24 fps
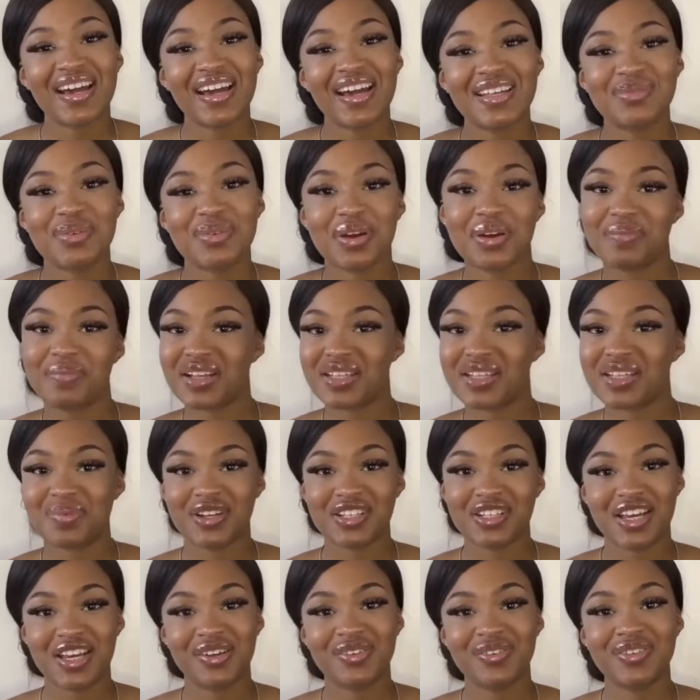Welcome back to my
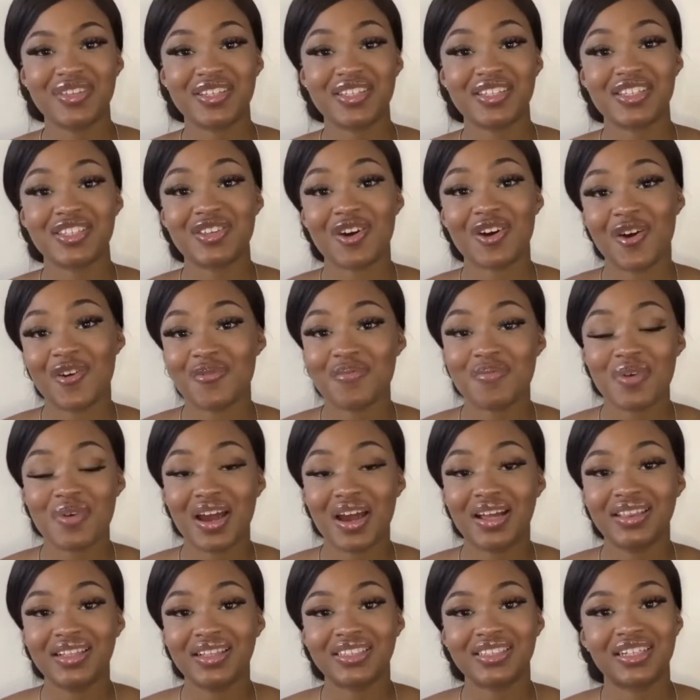channel. This is Off
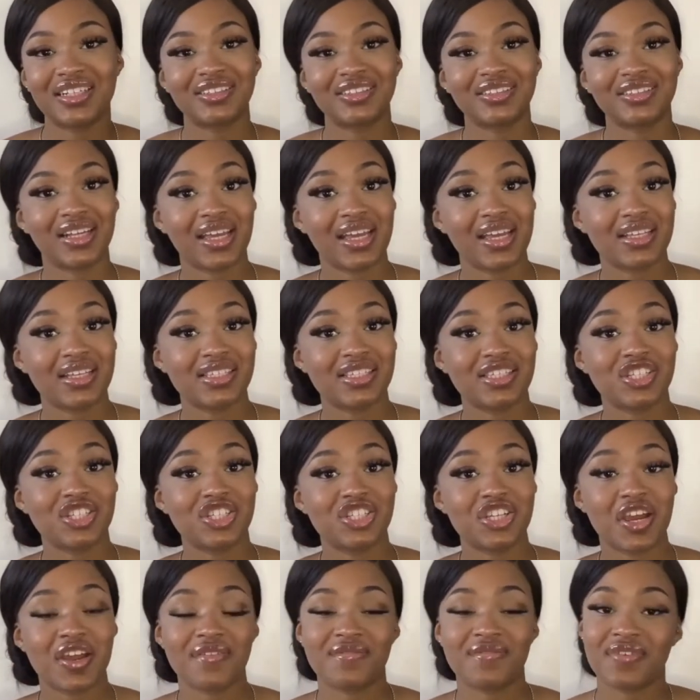Brand, the channel dedicated to
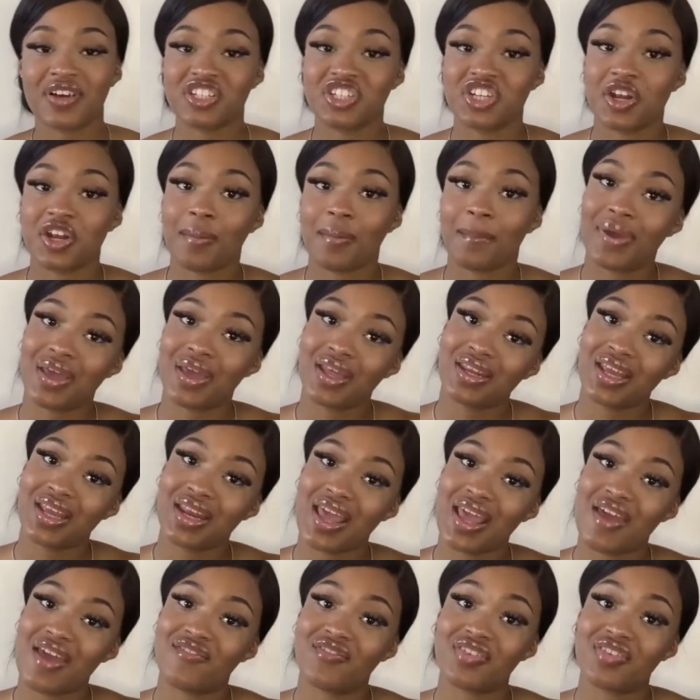sharing fashion opinion,
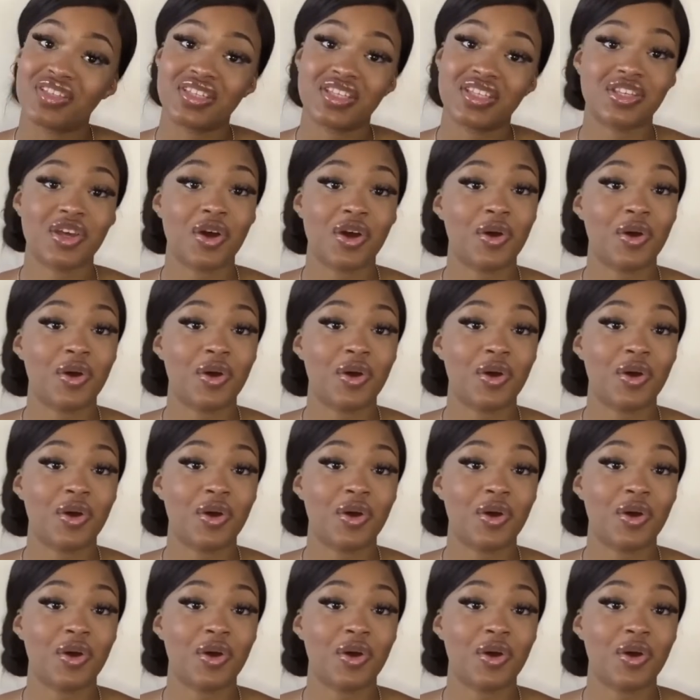emphasis on